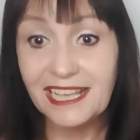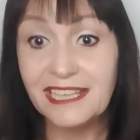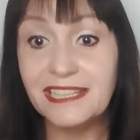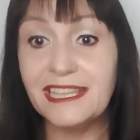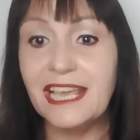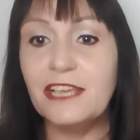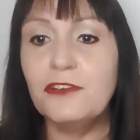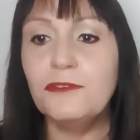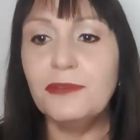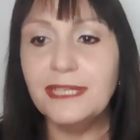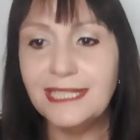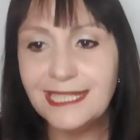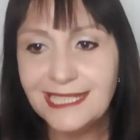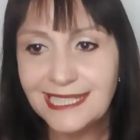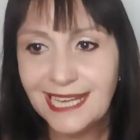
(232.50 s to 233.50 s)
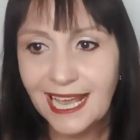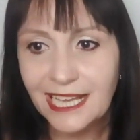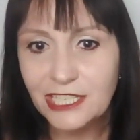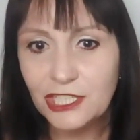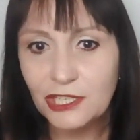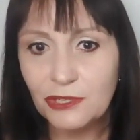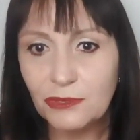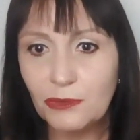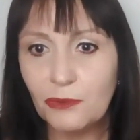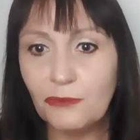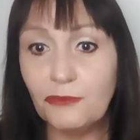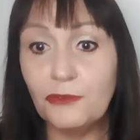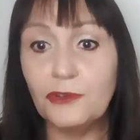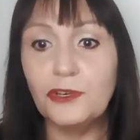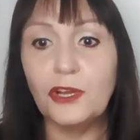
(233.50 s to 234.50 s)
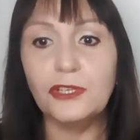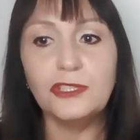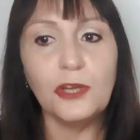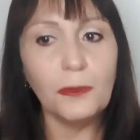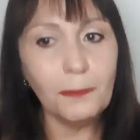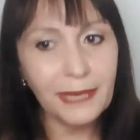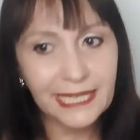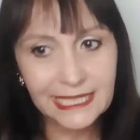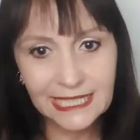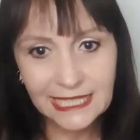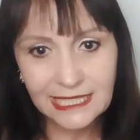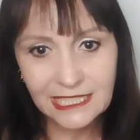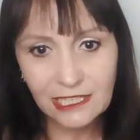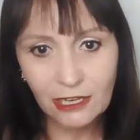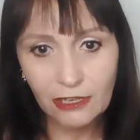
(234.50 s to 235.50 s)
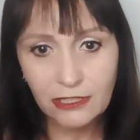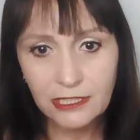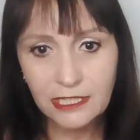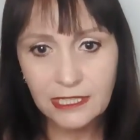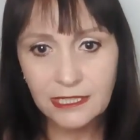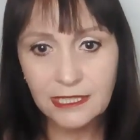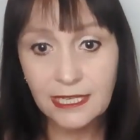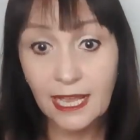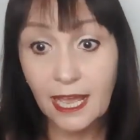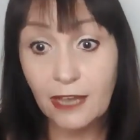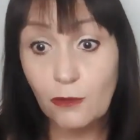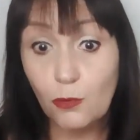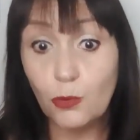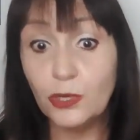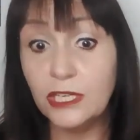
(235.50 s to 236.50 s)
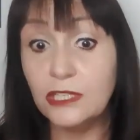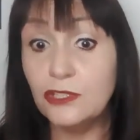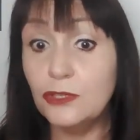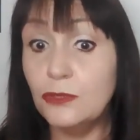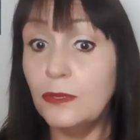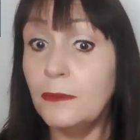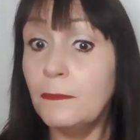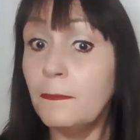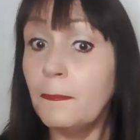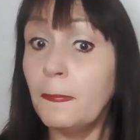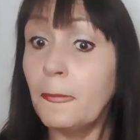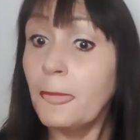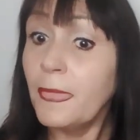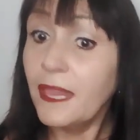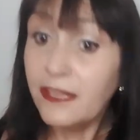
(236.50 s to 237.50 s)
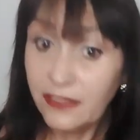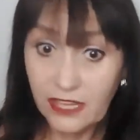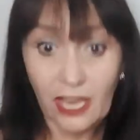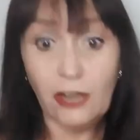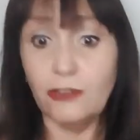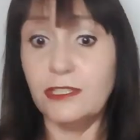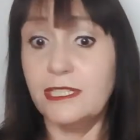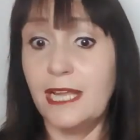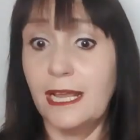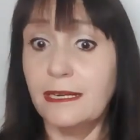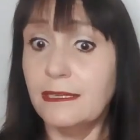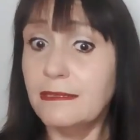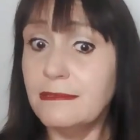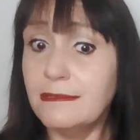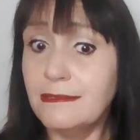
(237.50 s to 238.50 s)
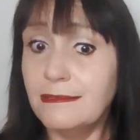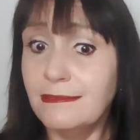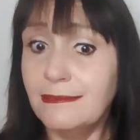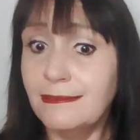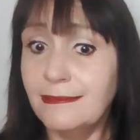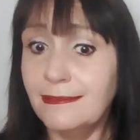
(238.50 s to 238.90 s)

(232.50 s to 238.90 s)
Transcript: They criticize you for not completing tasks according to their standards.